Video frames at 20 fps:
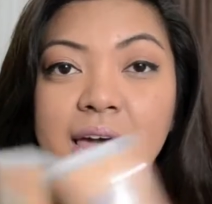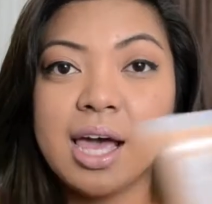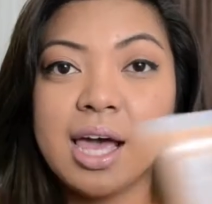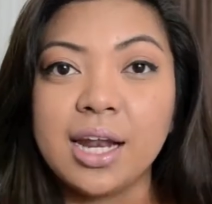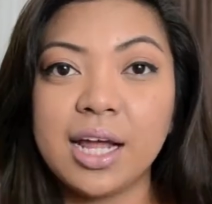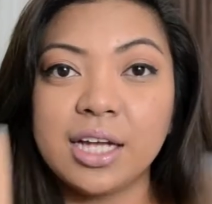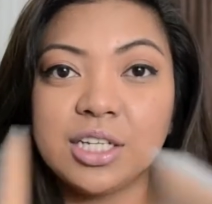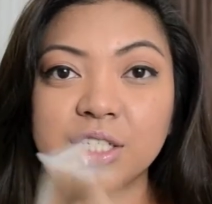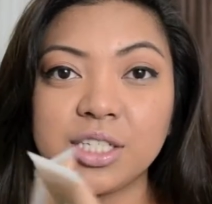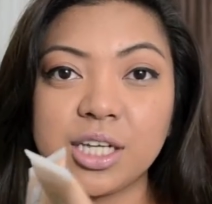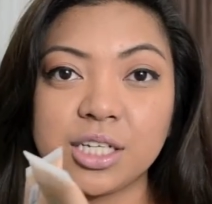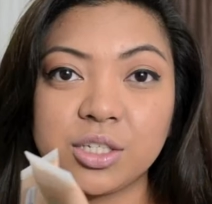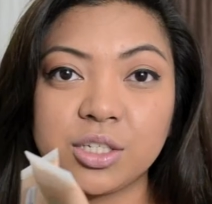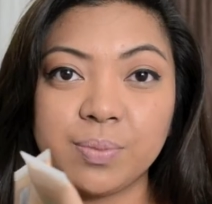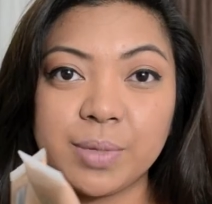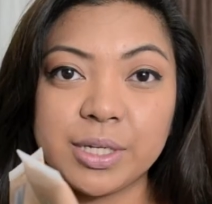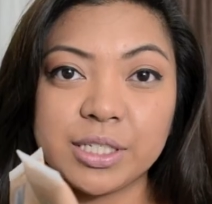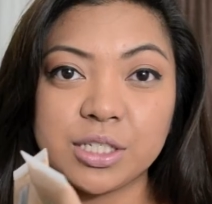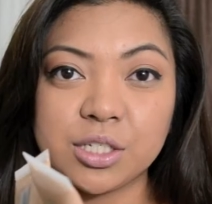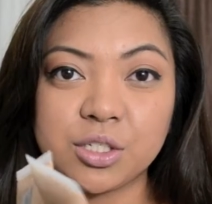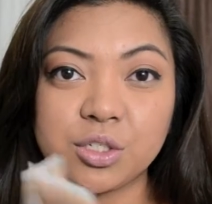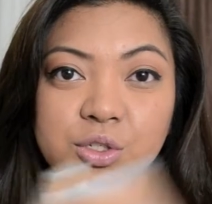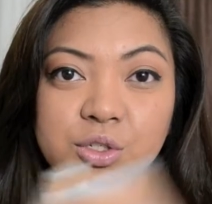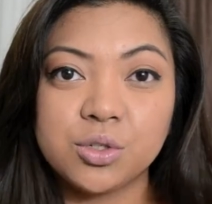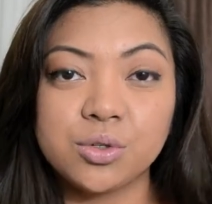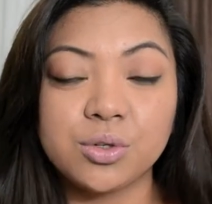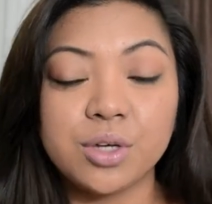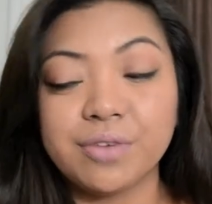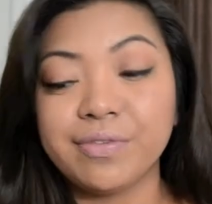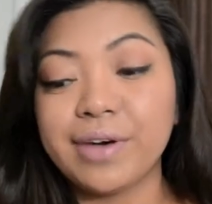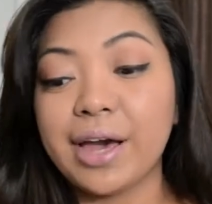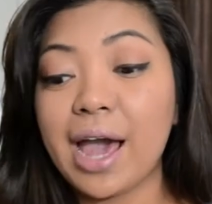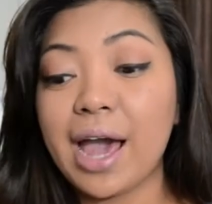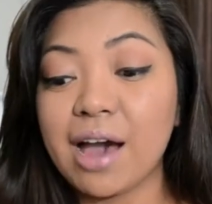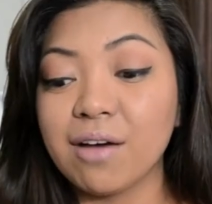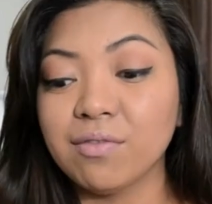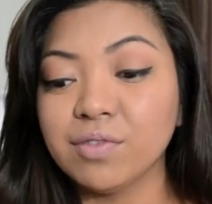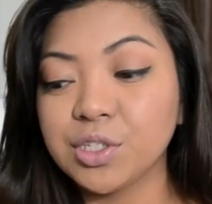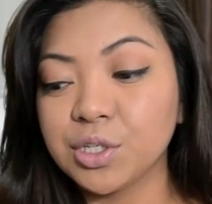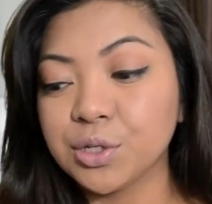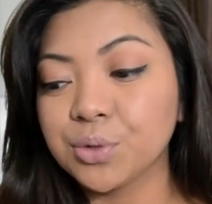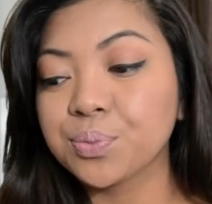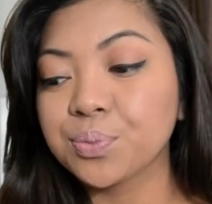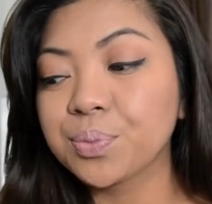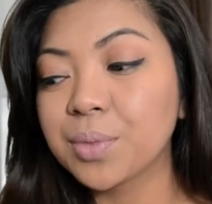and I just like to mix the two if I have to.